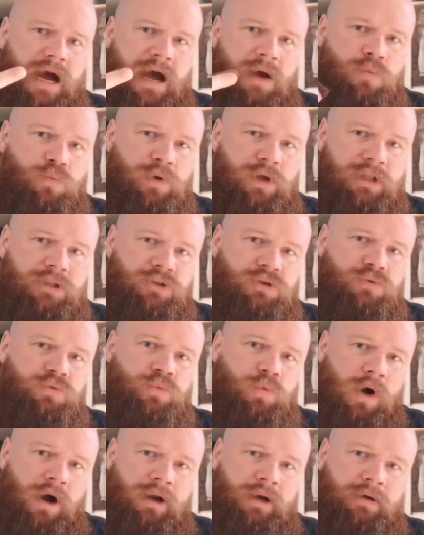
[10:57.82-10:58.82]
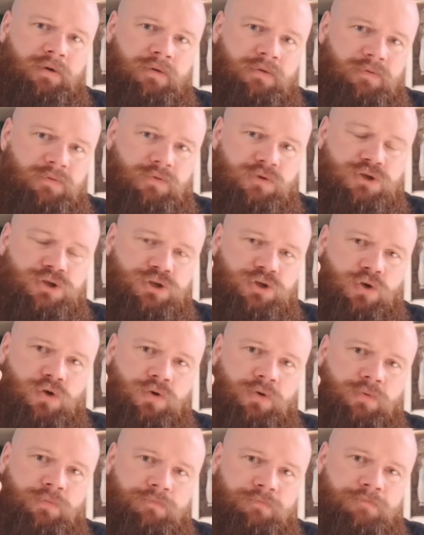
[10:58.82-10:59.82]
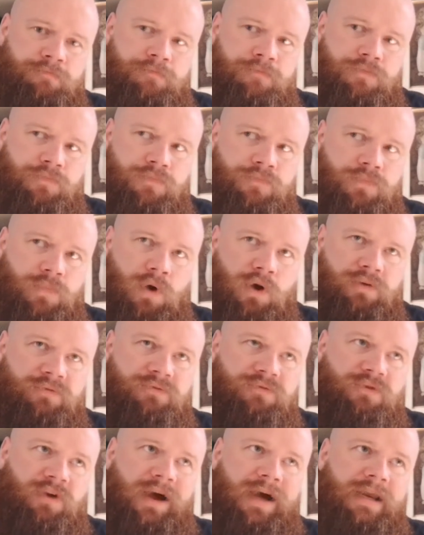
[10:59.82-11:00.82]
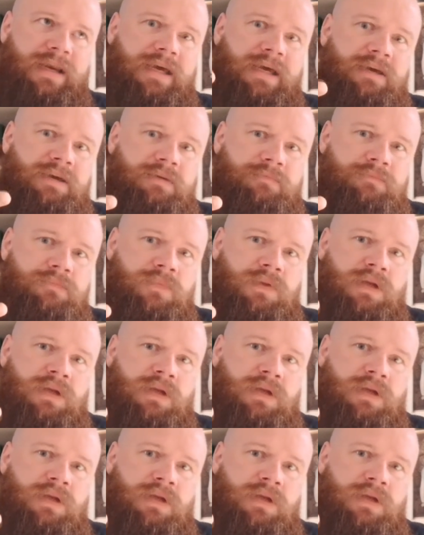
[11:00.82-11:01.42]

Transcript: I will do one for sure on Friday.